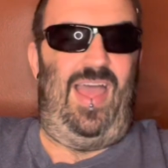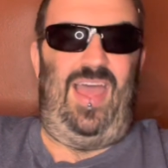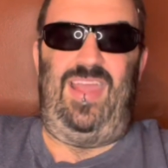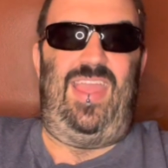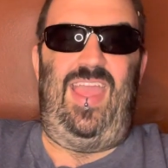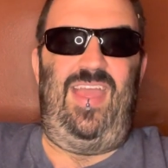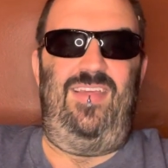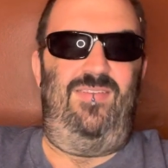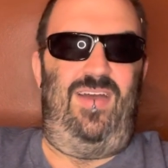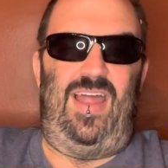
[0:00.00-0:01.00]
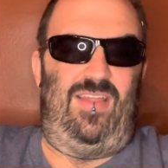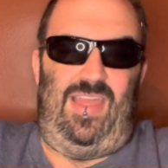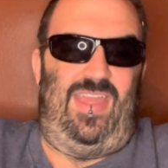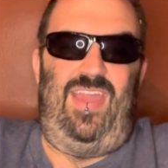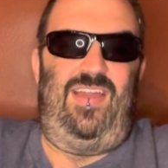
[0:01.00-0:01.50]
I can't
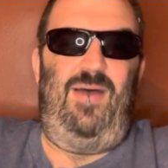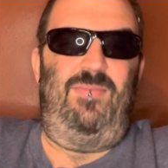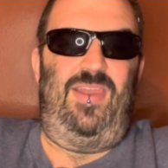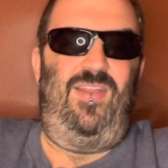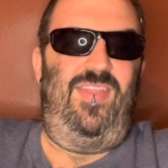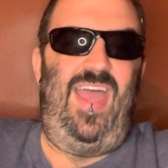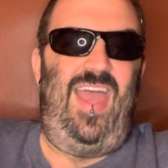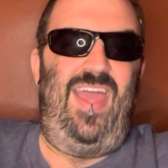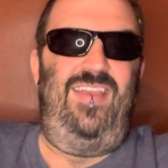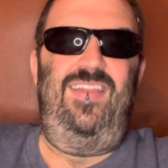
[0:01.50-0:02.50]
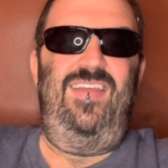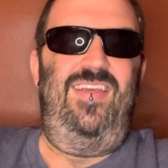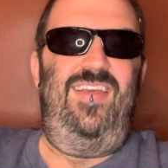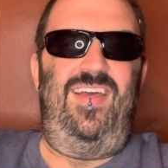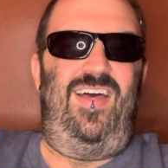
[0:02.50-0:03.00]
comment on that.
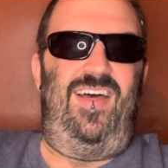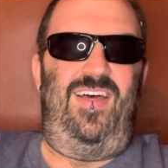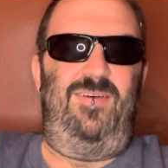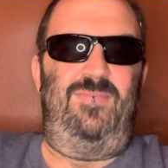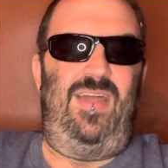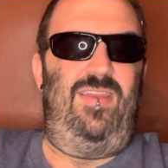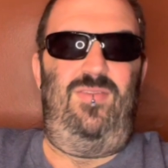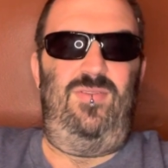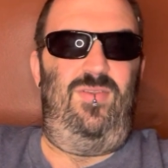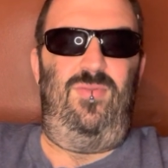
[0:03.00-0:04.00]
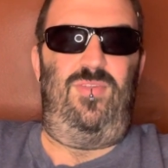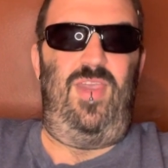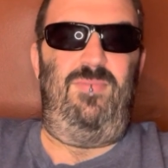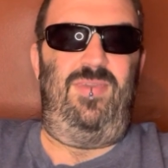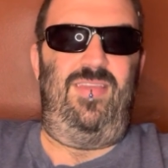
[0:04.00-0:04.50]
I don't know what to do with
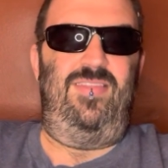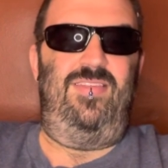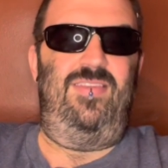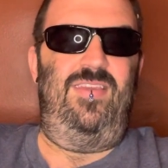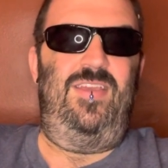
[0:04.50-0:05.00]
Champions.